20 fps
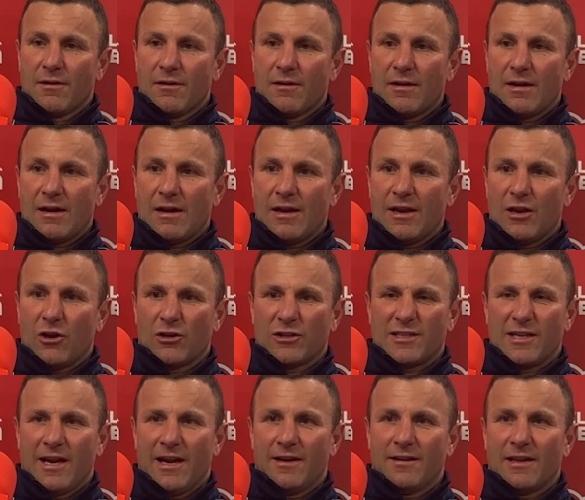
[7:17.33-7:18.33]
uh, got
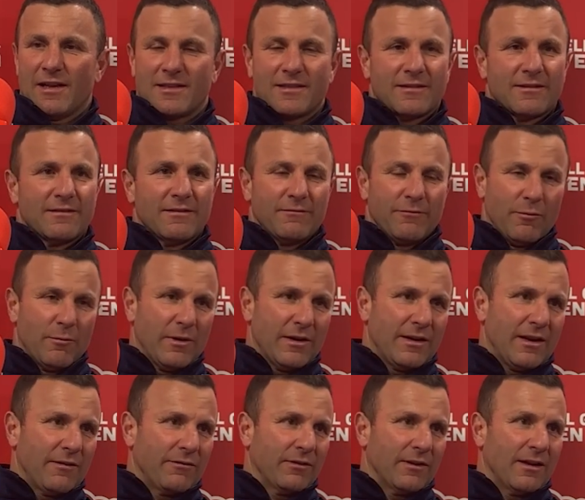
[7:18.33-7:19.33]
10. That's, for me,
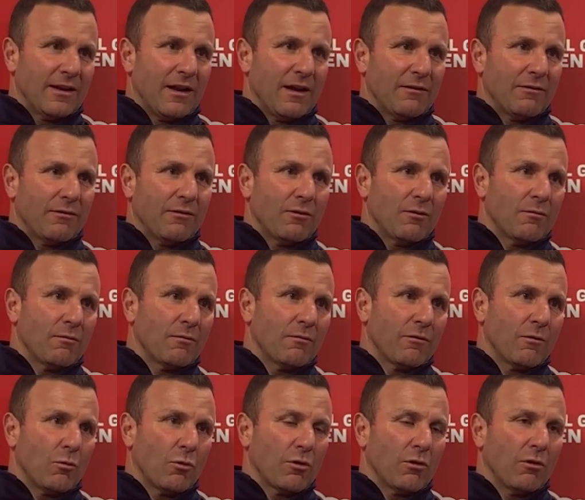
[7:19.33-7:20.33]
definitely enough um,
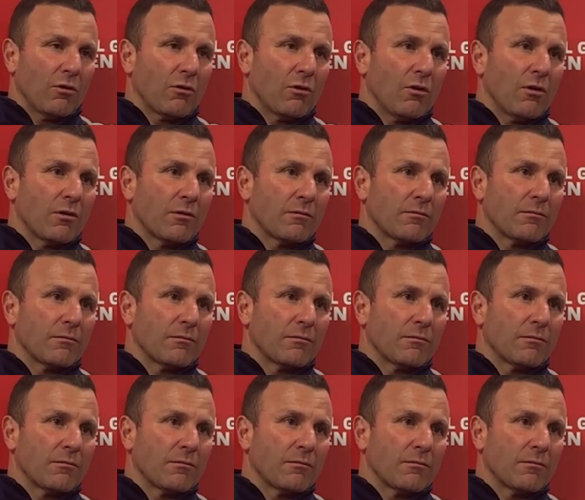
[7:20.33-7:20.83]
from what it looked like.